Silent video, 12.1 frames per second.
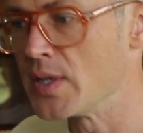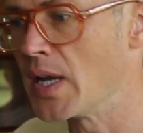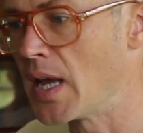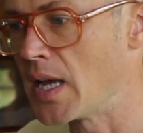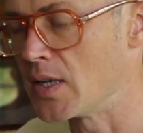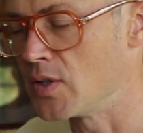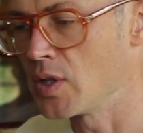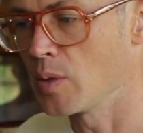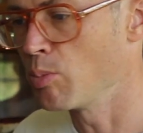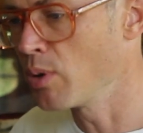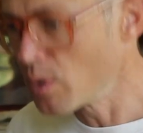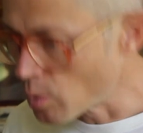to age
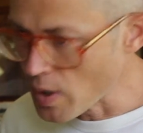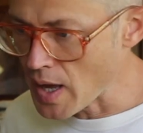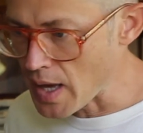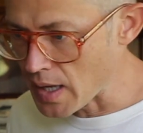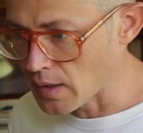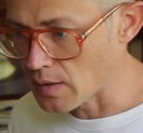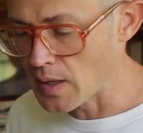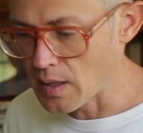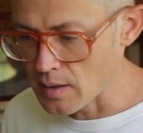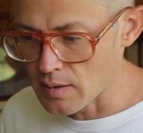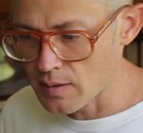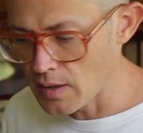and put away, and